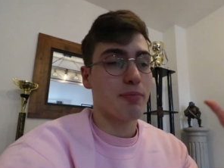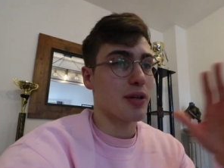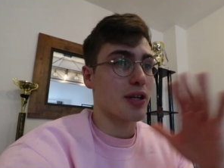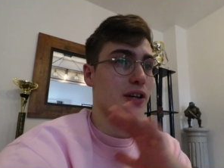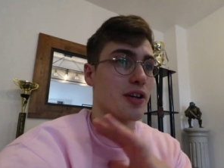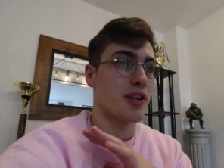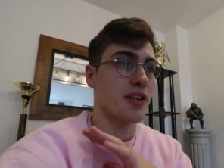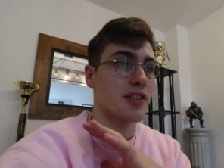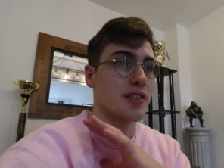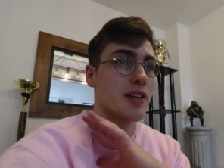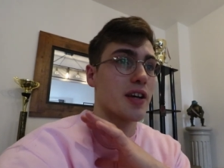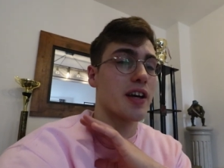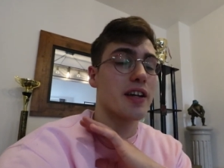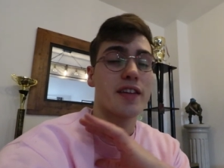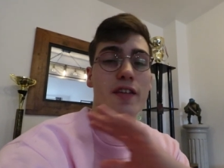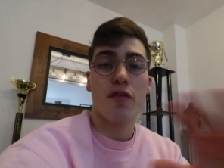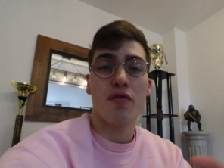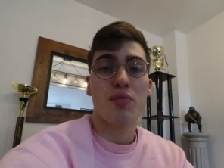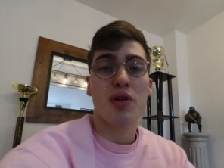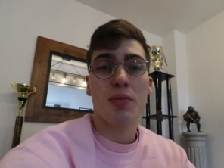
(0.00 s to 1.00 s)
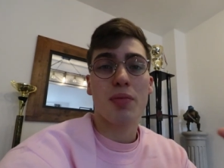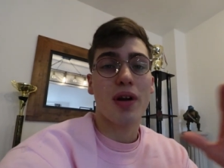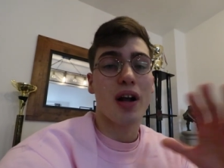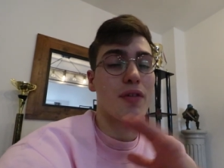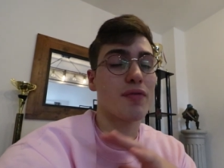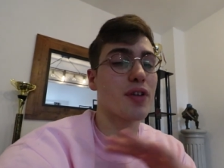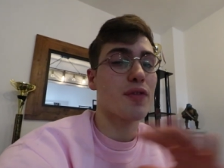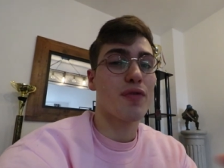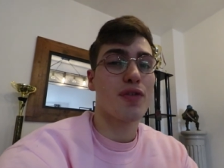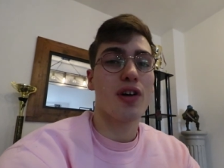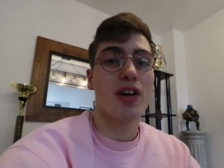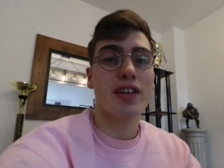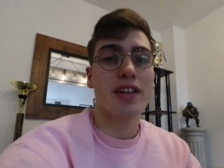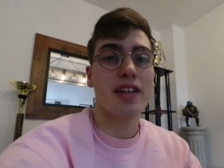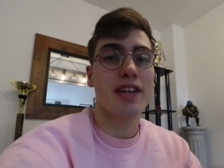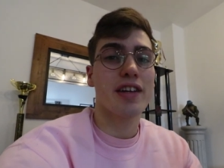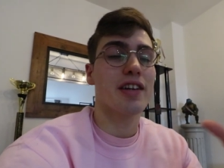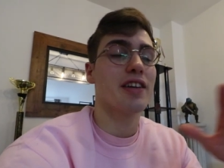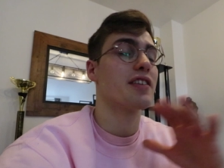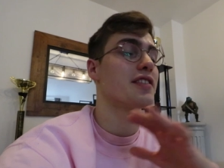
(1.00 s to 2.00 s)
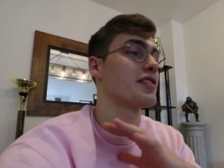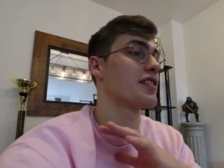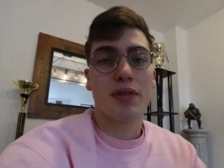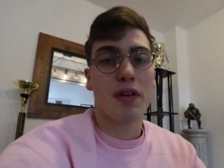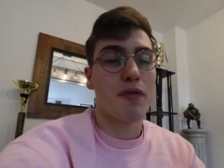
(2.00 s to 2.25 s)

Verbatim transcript: because different people have different ideas,